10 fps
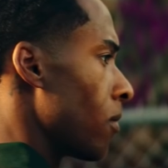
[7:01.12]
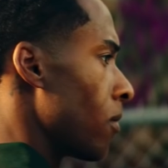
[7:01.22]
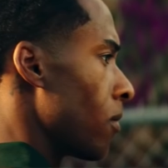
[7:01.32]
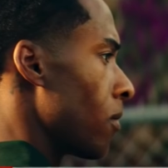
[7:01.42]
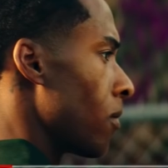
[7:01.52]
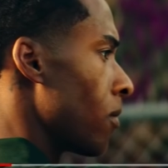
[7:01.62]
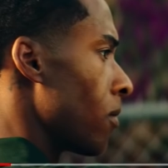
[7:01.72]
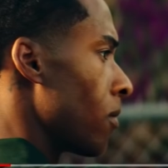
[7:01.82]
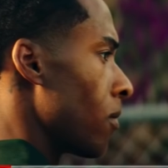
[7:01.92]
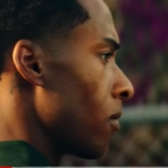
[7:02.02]

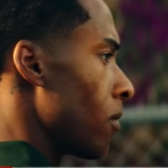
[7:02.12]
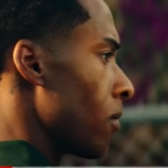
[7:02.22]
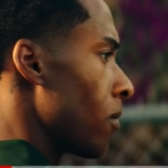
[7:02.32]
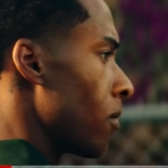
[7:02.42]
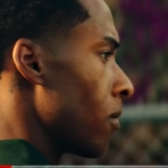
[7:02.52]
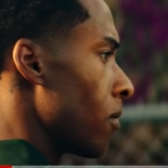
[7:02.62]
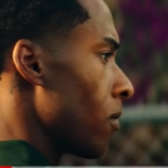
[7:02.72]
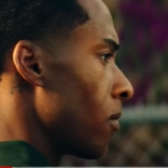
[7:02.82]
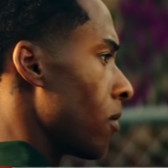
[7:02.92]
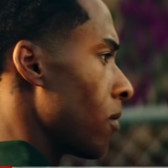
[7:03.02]

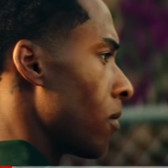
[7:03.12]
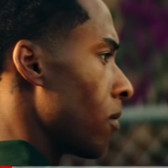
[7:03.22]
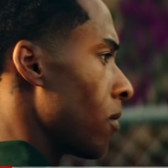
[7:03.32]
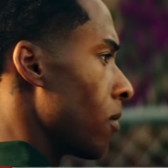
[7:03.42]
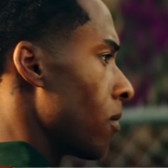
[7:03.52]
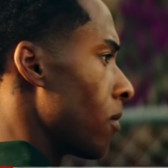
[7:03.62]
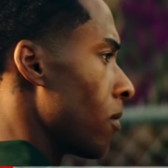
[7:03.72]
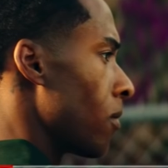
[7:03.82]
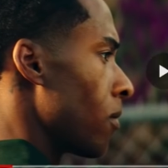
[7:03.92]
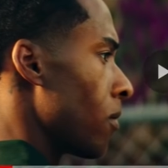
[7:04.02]

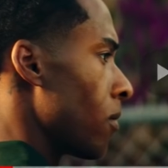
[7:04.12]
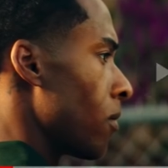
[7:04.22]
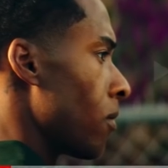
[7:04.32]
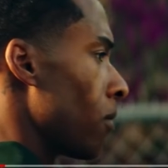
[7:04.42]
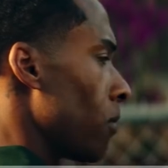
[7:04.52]
The person shown says nothing.